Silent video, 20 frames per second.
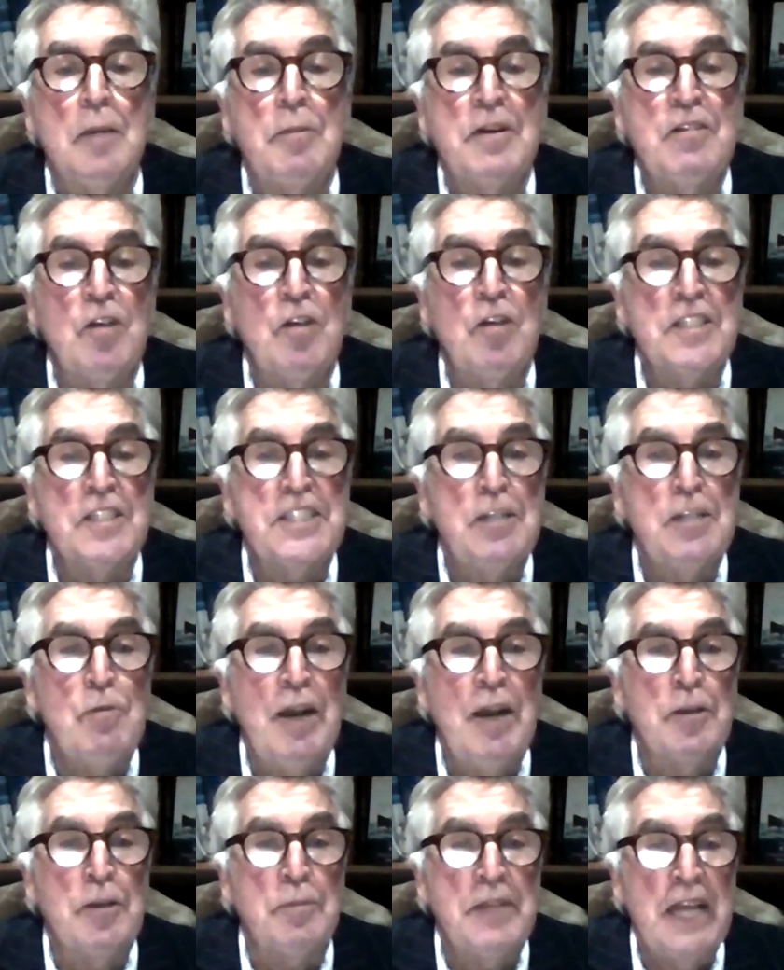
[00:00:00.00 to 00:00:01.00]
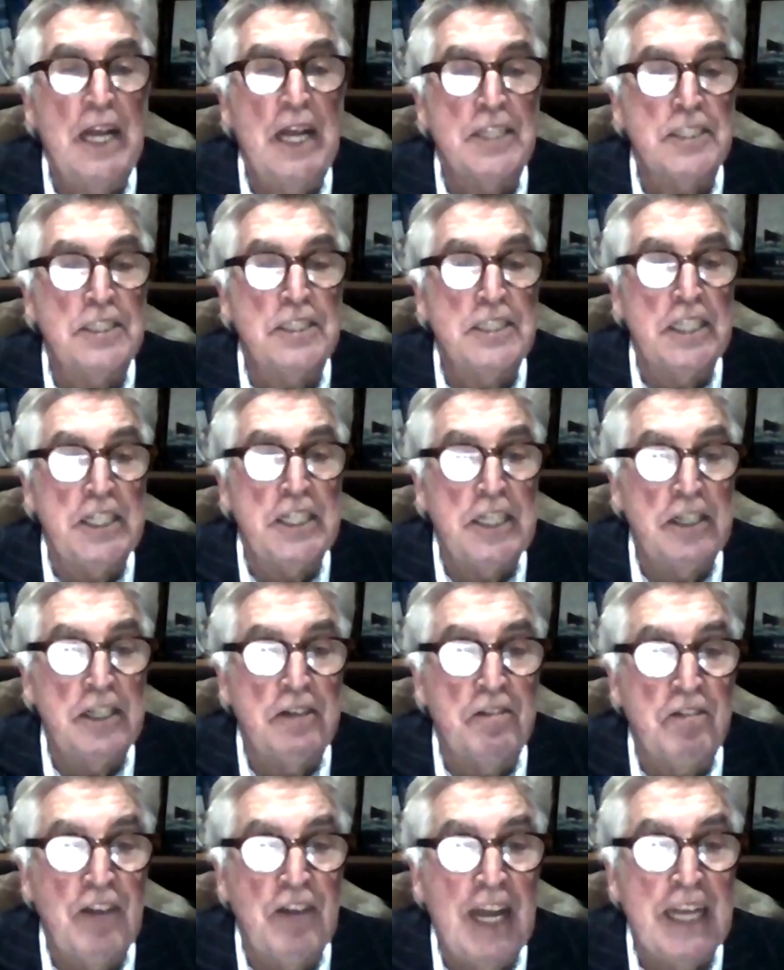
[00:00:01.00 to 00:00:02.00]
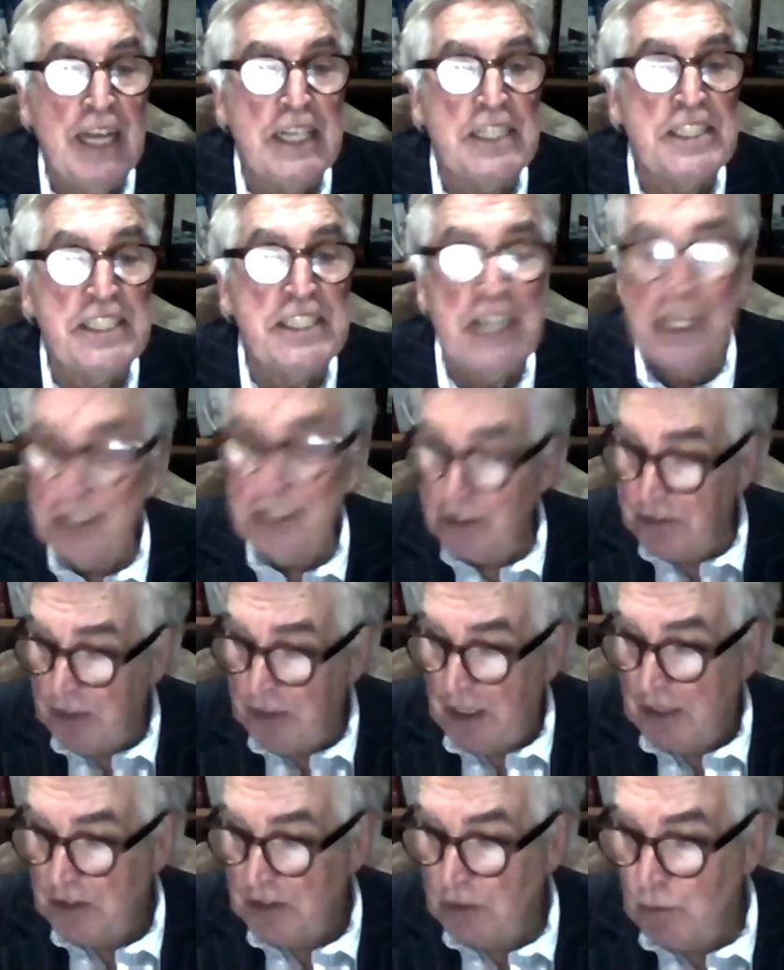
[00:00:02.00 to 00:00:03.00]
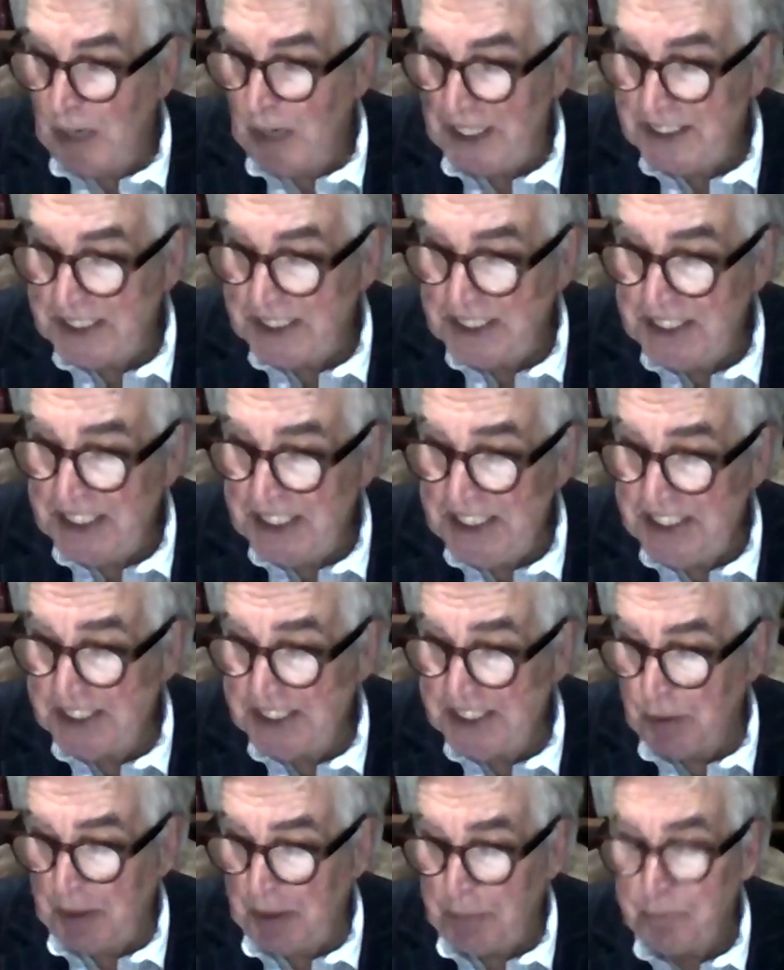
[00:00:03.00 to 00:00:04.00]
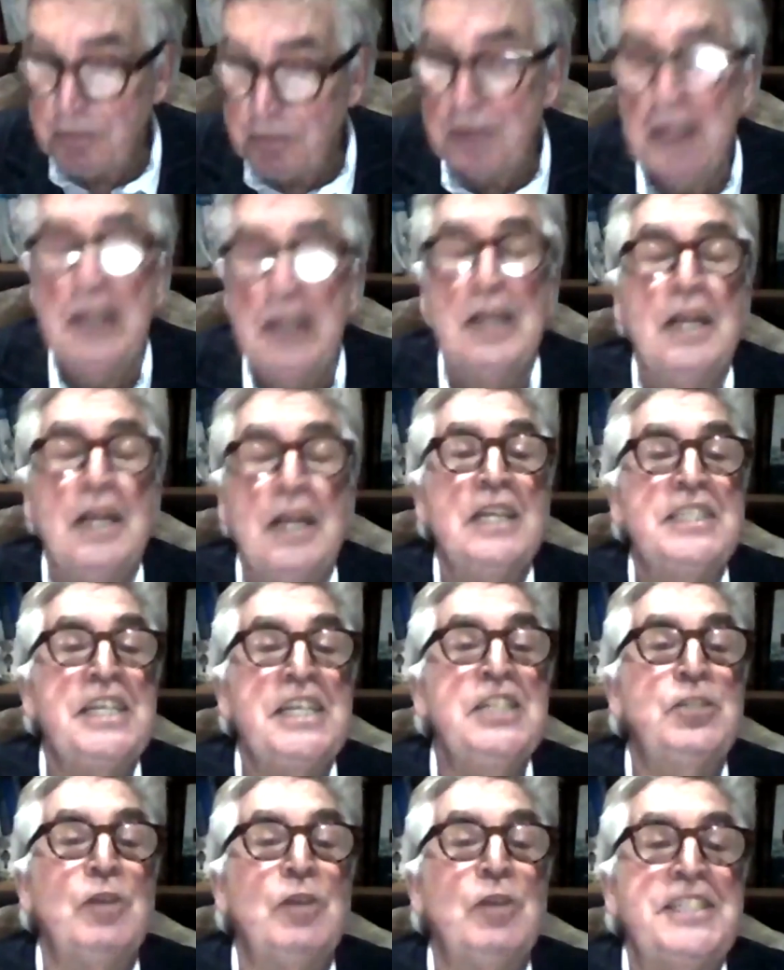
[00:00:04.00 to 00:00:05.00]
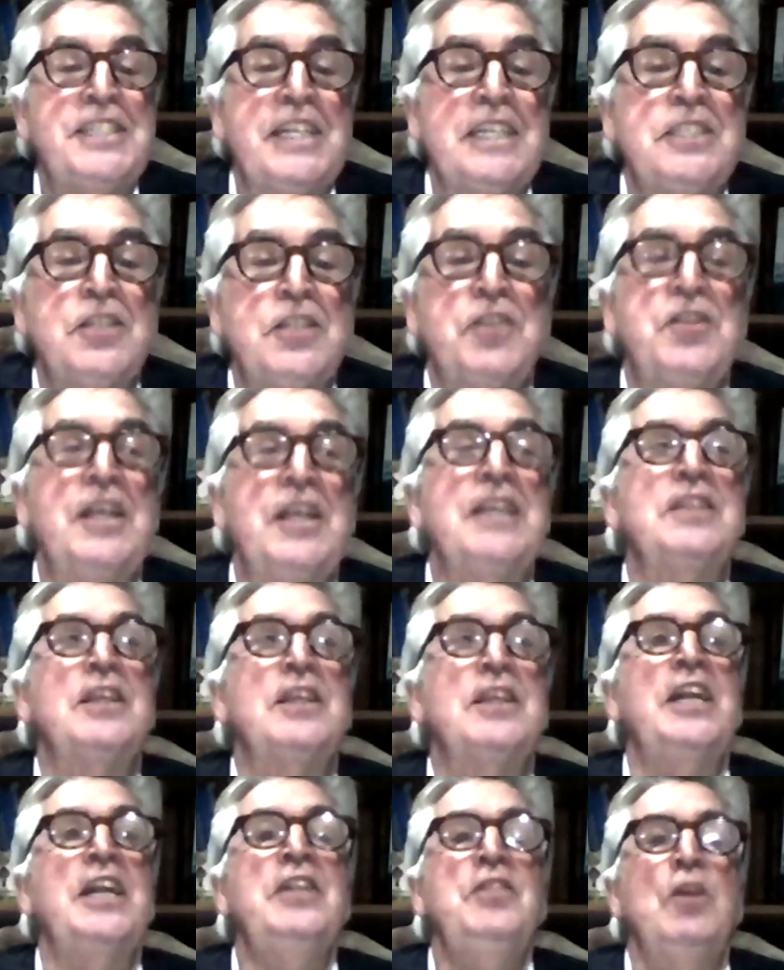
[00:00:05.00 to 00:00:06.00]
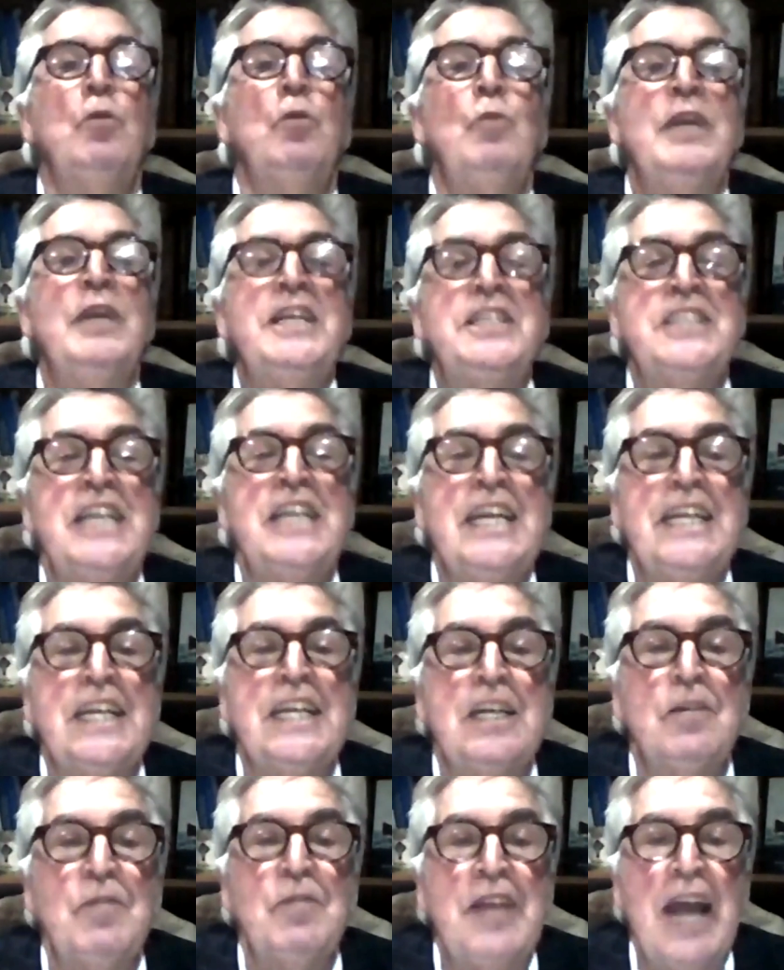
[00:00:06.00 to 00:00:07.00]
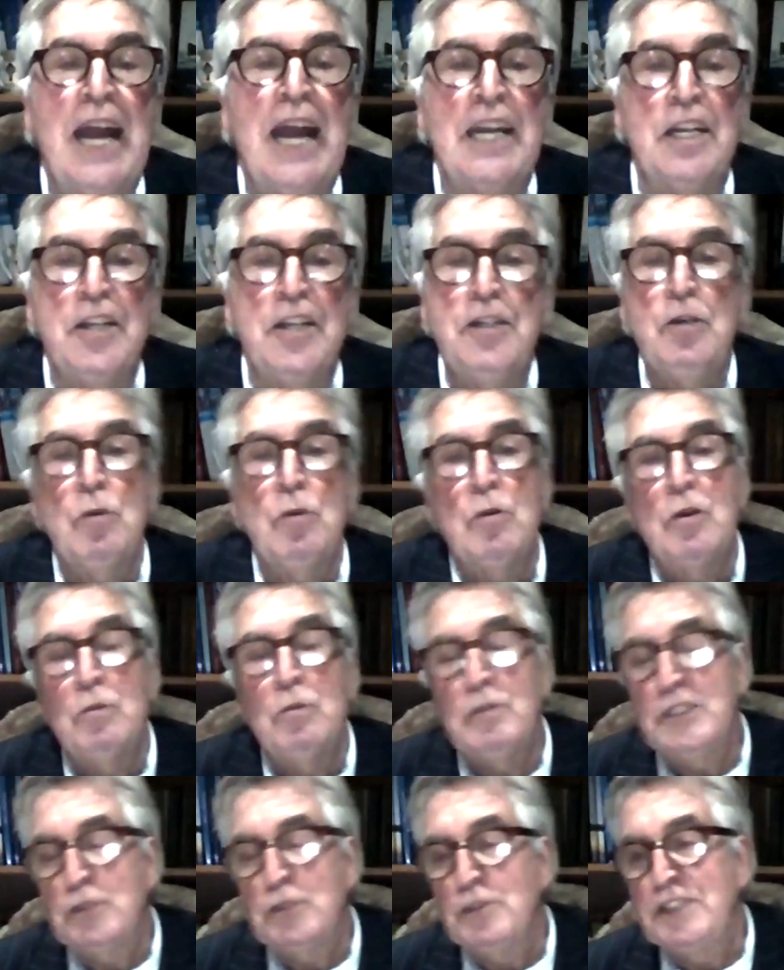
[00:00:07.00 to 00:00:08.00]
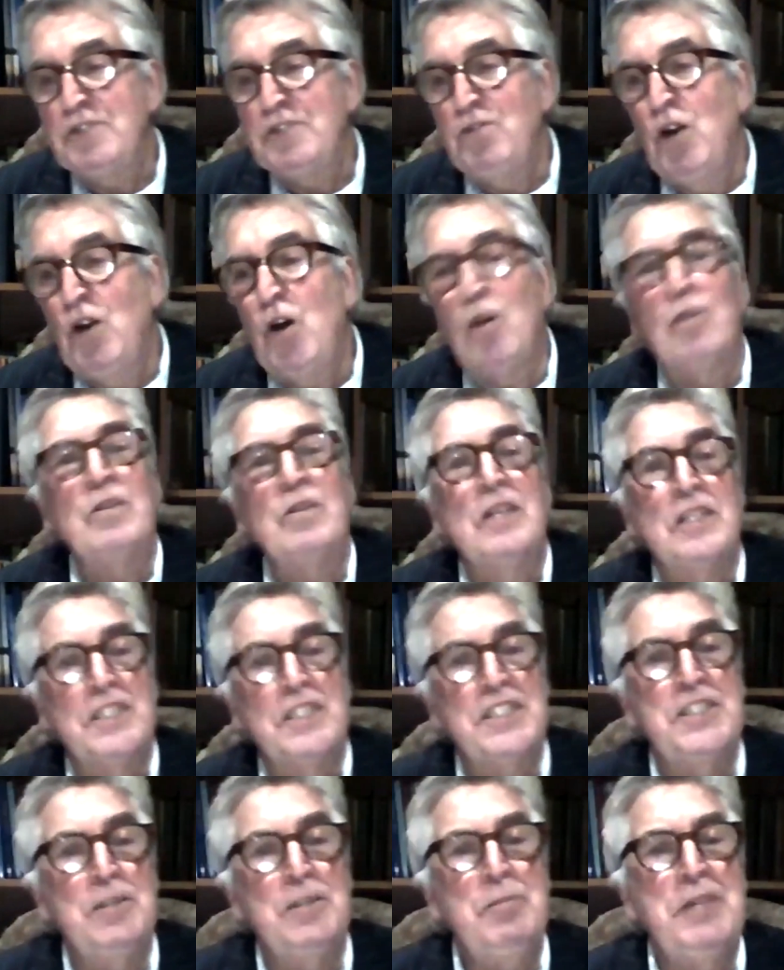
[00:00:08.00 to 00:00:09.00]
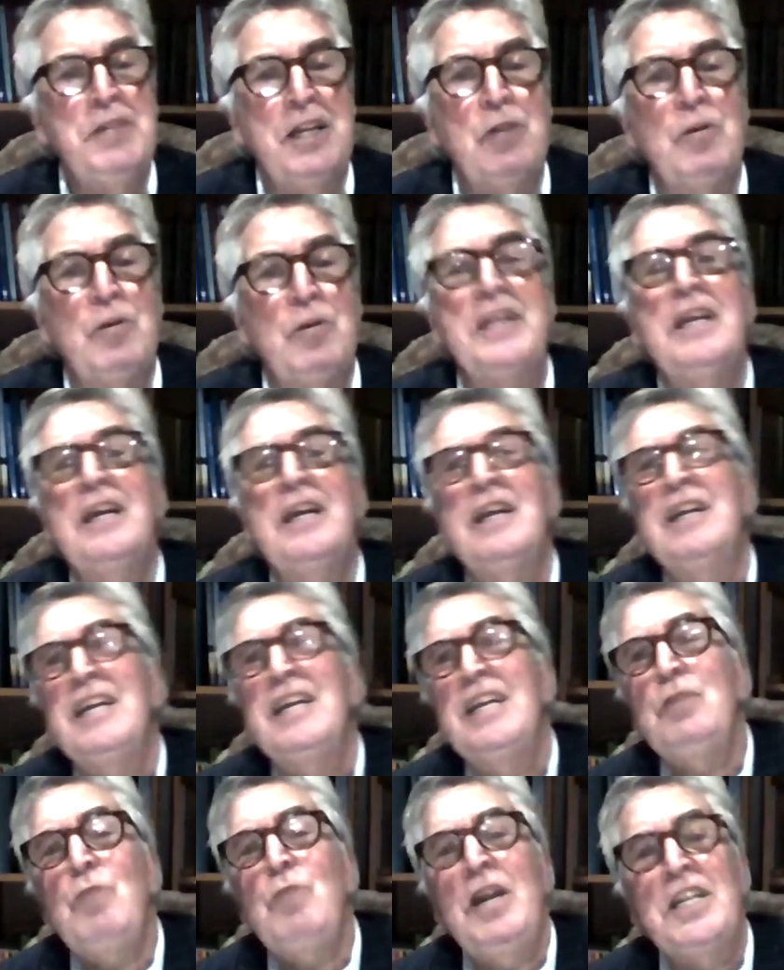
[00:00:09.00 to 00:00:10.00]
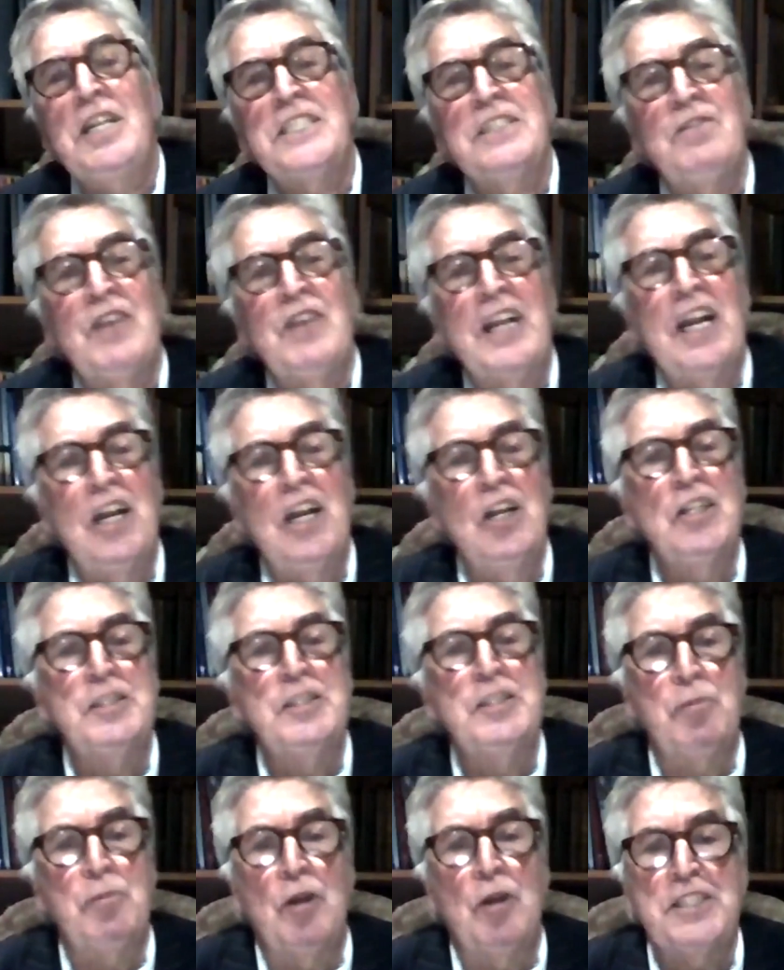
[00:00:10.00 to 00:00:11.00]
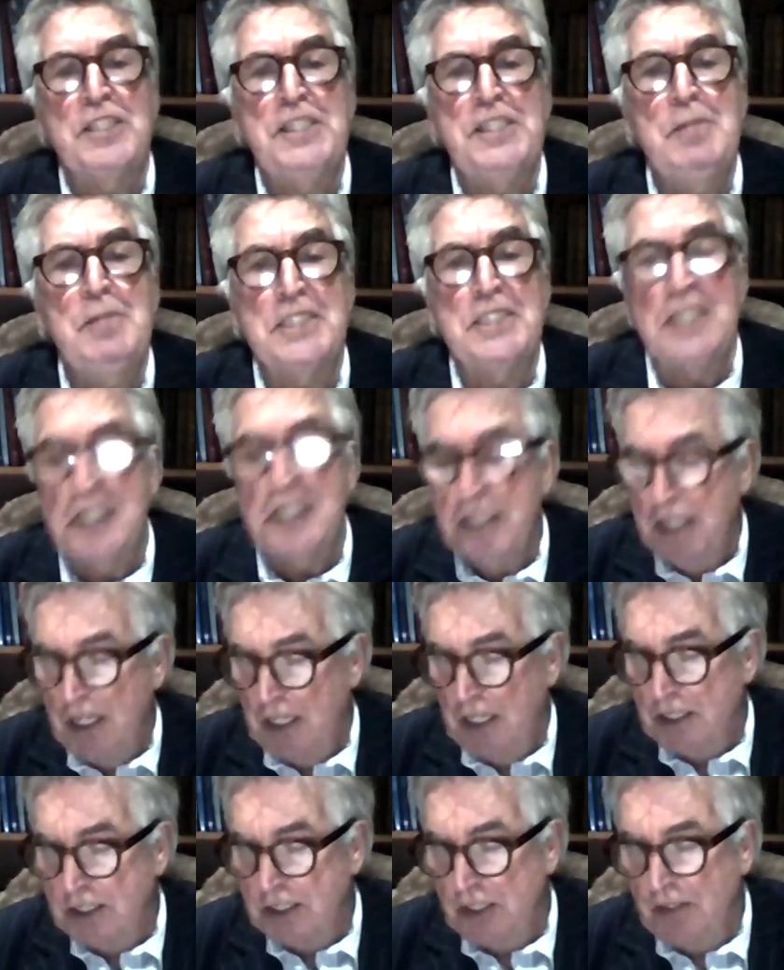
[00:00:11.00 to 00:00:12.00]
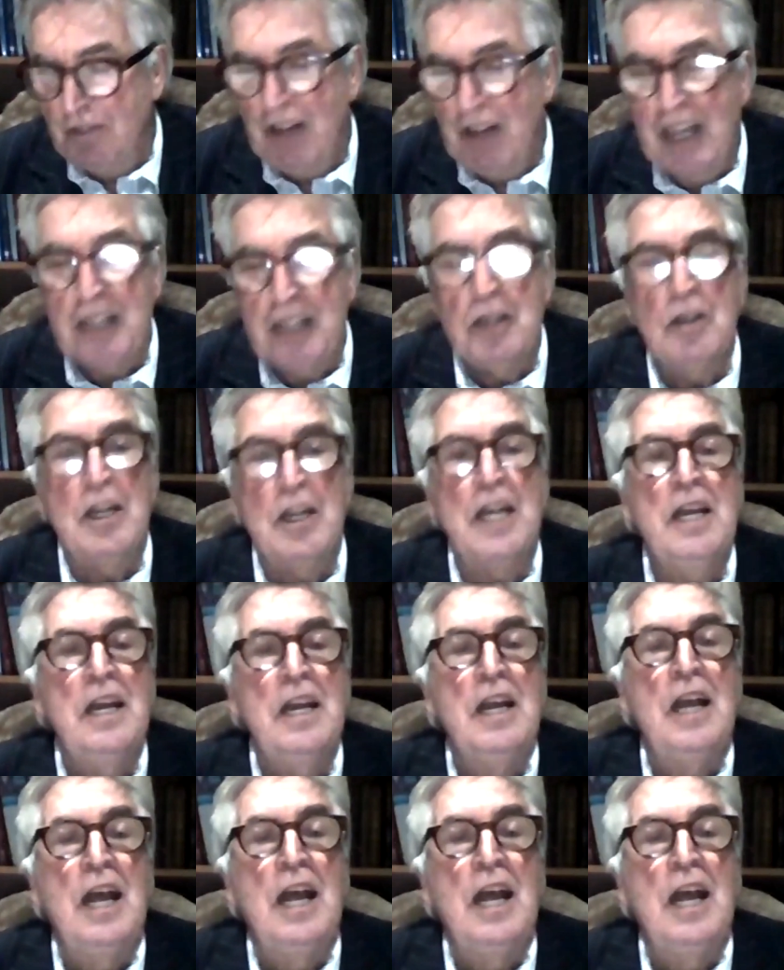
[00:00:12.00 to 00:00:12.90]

But of course, they ran up the Argentinian flag instead, and the rest is history. It's interesting to think that in the retaking of the island, which was fought to some degree in relatively close proximity to the Viola,